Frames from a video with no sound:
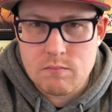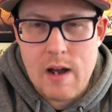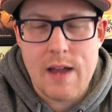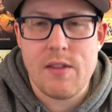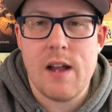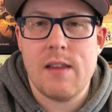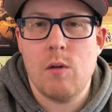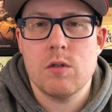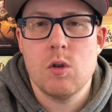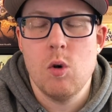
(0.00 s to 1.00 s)
I thought that
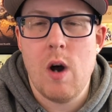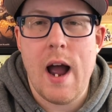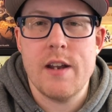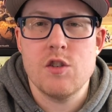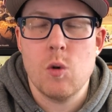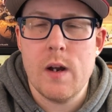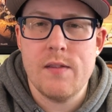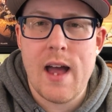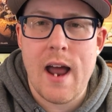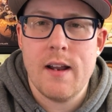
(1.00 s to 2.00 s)
was cool. I
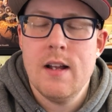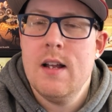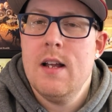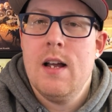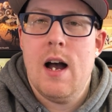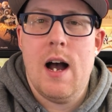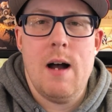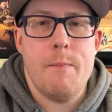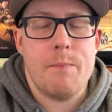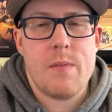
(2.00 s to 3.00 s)
enjoyed that.
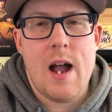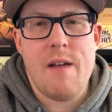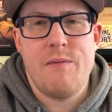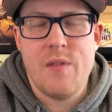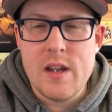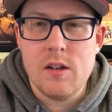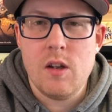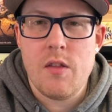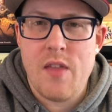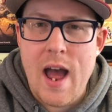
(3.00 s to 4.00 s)
I
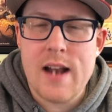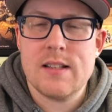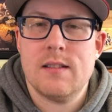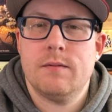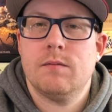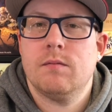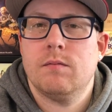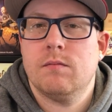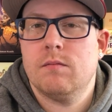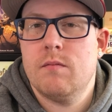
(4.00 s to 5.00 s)
feel that
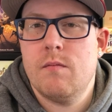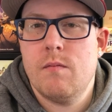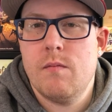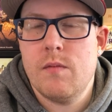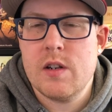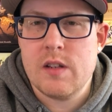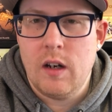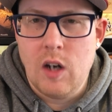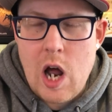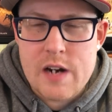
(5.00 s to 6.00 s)
there's a
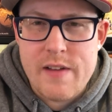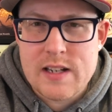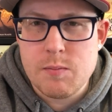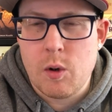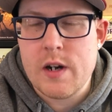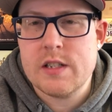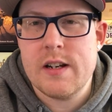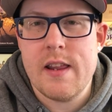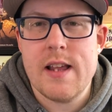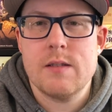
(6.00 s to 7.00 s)
lot of exploration
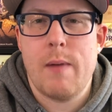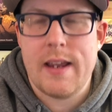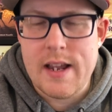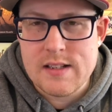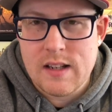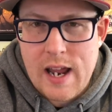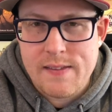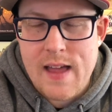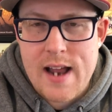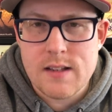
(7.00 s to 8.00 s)
in this. My kids
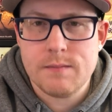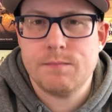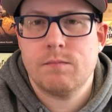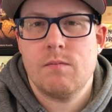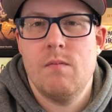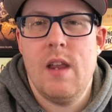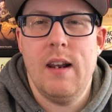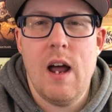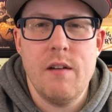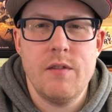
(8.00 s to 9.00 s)
like that. They
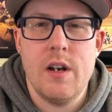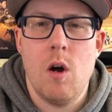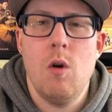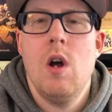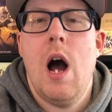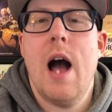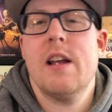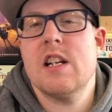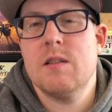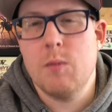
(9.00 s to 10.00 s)
loved, I'm going
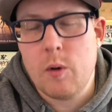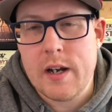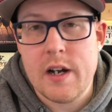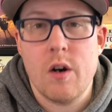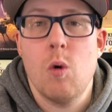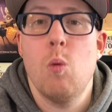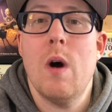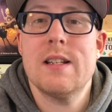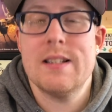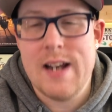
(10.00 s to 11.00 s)
to explore here.
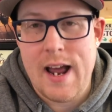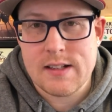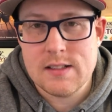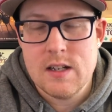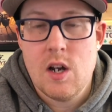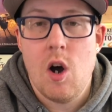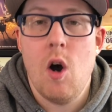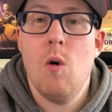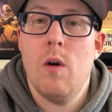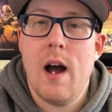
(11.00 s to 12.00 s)
What's next?
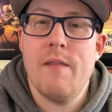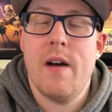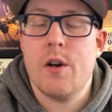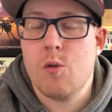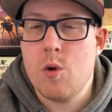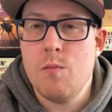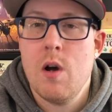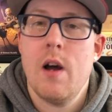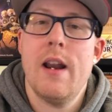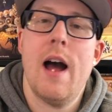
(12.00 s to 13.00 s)
Oh, I found a room.
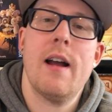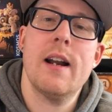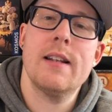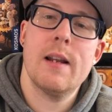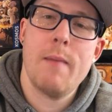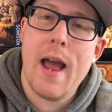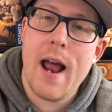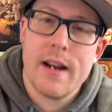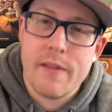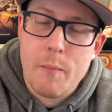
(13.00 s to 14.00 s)
Now I got to dig my
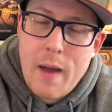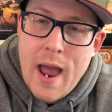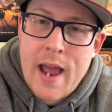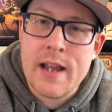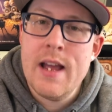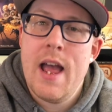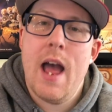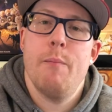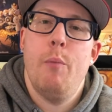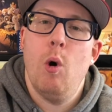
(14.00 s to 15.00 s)
hand in the bag
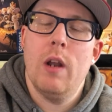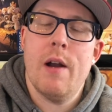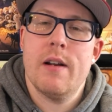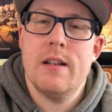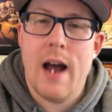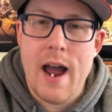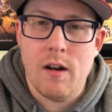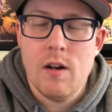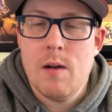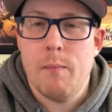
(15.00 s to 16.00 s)
and pull out a
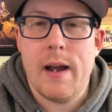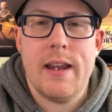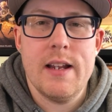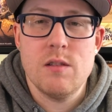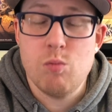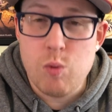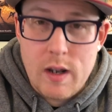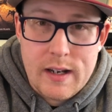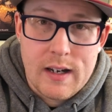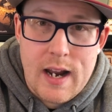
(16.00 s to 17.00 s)
tile. My kids
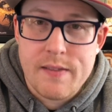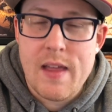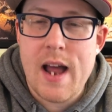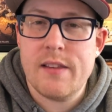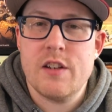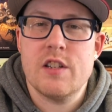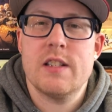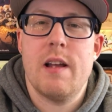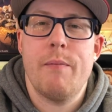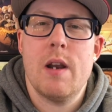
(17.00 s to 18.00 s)
really like that. There's
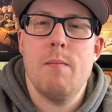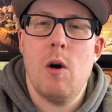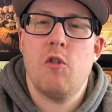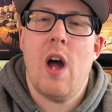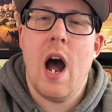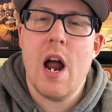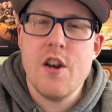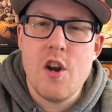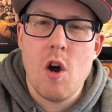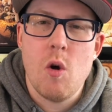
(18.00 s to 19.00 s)
just something about the
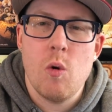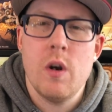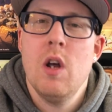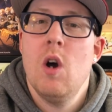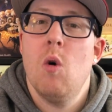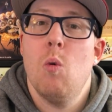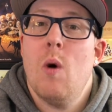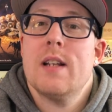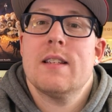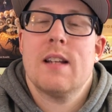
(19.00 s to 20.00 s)
unknown,
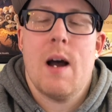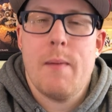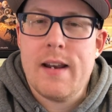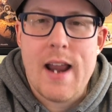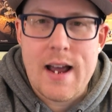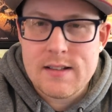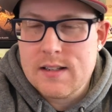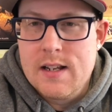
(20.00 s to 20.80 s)
what's coming next,